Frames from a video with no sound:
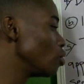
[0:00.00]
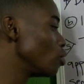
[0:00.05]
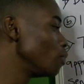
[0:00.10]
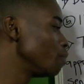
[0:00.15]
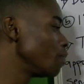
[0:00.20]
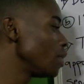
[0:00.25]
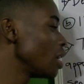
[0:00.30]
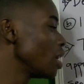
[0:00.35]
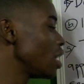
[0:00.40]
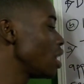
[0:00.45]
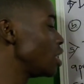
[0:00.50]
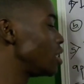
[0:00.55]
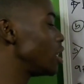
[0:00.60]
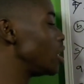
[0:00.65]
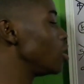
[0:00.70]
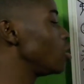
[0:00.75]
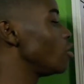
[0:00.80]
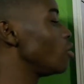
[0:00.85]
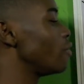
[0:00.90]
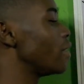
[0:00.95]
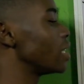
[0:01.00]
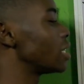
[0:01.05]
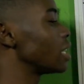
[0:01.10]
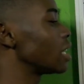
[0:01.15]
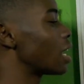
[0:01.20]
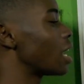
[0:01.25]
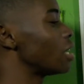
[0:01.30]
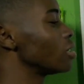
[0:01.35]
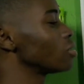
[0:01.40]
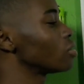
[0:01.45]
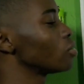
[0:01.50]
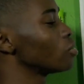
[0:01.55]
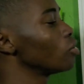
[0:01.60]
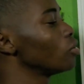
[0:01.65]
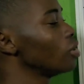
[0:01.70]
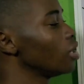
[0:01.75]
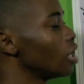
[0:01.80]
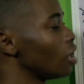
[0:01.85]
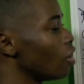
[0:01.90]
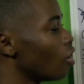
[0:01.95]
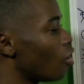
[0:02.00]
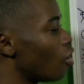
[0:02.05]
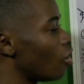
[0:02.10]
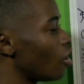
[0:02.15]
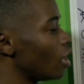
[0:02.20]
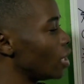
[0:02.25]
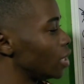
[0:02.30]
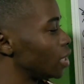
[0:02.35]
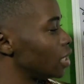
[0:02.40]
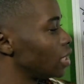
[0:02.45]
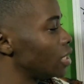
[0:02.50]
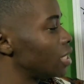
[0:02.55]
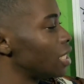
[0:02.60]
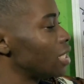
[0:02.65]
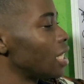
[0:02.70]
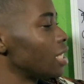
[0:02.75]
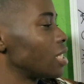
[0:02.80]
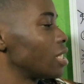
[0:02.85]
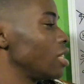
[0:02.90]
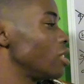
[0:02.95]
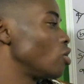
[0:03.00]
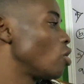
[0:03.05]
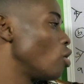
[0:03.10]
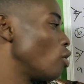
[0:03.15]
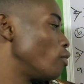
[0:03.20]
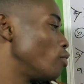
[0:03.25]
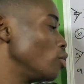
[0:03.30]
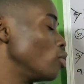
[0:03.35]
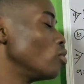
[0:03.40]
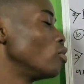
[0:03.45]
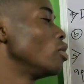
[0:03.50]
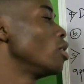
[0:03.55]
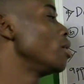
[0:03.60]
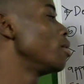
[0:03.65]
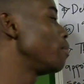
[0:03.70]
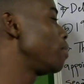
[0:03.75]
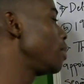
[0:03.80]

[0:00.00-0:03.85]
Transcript: No. Is it the University Council, or it is Delta State Government?